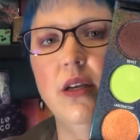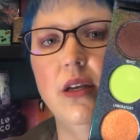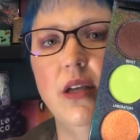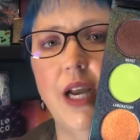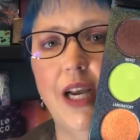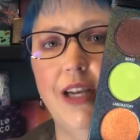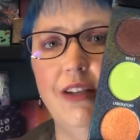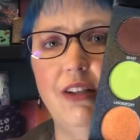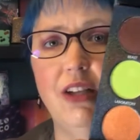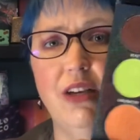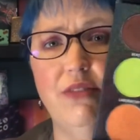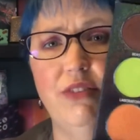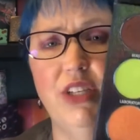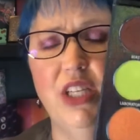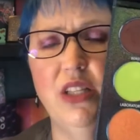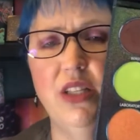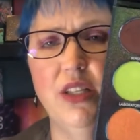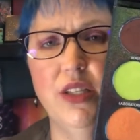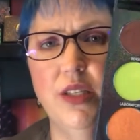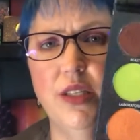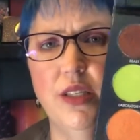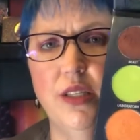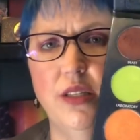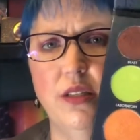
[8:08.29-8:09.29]
I love it.
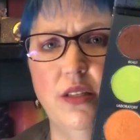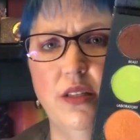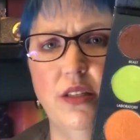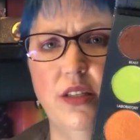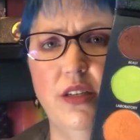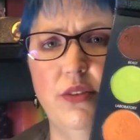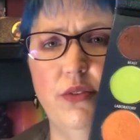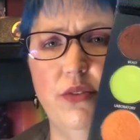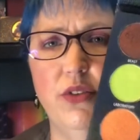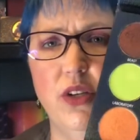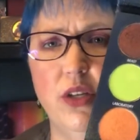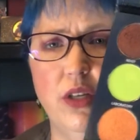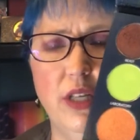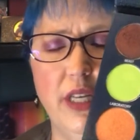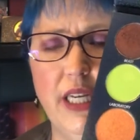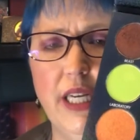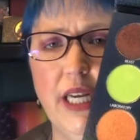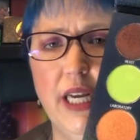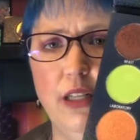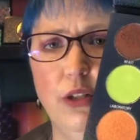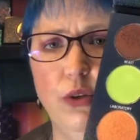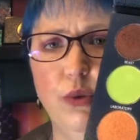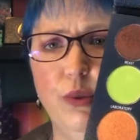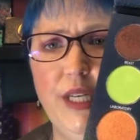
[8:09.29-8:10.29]
This definitely
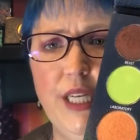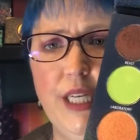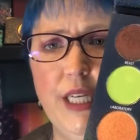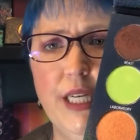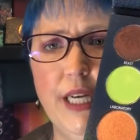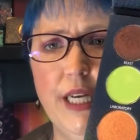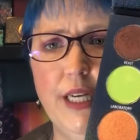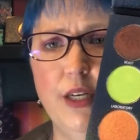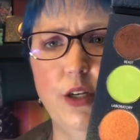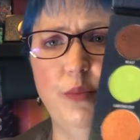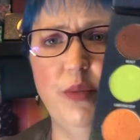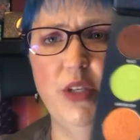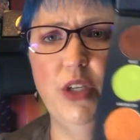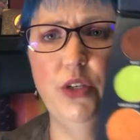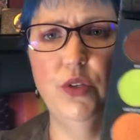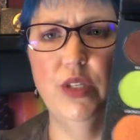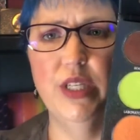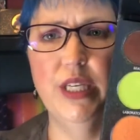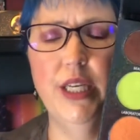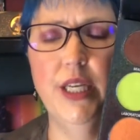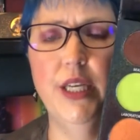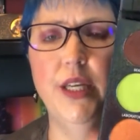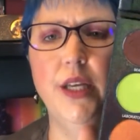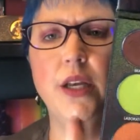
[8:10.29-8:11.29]
Halloween night I'll be
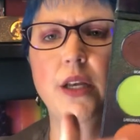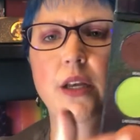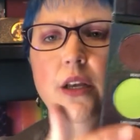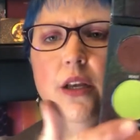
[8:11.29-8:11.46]
using it.